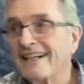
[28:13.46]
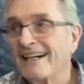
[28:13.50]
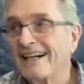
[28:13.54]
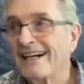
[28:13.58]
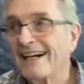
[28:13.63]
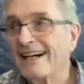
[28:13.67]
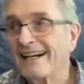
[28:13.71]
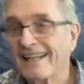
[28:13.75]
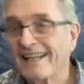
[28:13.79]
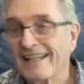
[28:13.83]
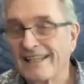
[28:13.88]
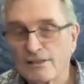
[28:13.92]

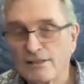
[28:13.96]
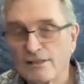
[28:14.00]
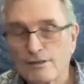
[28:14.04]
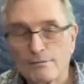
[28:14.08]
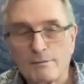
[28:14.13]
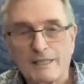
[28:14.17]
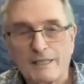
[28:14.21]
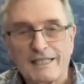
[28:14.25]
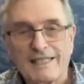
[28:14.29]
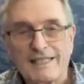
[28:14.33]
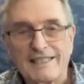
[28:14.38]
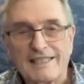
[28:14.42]
against
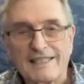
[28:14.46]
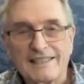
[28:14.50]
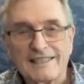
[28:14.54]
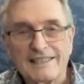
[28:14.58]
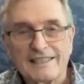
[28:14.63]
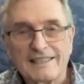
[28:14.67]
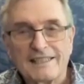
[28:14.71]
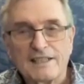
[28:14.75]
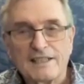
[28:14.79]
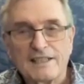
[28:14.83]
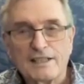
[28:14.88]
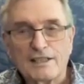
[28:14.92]
me,
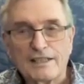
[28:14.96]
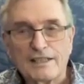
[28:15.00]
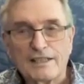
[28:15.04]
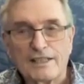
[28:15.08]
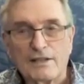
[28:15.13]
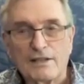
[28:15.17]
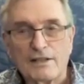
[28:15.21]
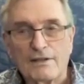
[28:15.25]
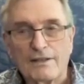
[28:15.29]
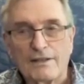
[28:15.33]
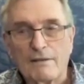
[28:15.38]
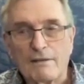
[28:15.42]

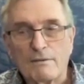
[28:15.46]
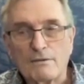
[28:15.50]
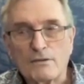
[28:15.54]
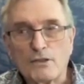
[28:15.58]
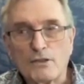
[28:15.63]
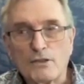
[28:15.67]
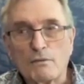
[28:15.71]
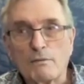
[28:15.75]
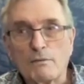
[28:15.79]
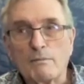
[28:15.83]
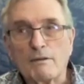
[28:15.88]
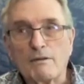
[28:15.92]
and
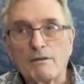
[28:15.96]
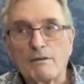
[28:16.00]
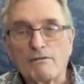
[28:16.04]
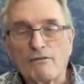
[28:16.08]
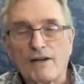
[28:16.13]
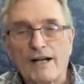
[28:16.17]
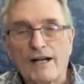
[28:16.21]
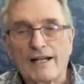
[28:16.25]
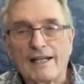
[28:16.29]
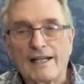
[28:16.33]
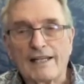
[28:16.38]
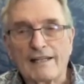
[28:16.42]
she would be
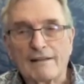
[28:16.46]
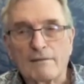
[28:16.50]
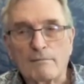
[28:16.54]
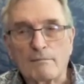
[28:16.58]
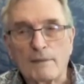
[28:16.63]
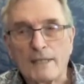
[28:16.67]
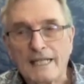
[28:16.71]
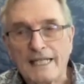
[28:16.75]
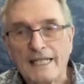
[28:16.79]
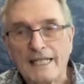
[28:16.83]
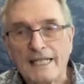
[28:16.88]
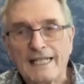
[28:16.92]
fighting
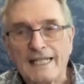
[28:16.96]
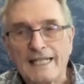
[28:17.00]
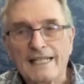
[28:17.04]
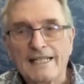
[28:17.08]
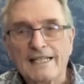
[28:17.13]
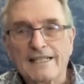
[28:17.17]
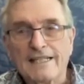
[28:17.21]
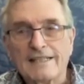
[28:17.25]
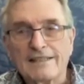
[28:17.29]
me,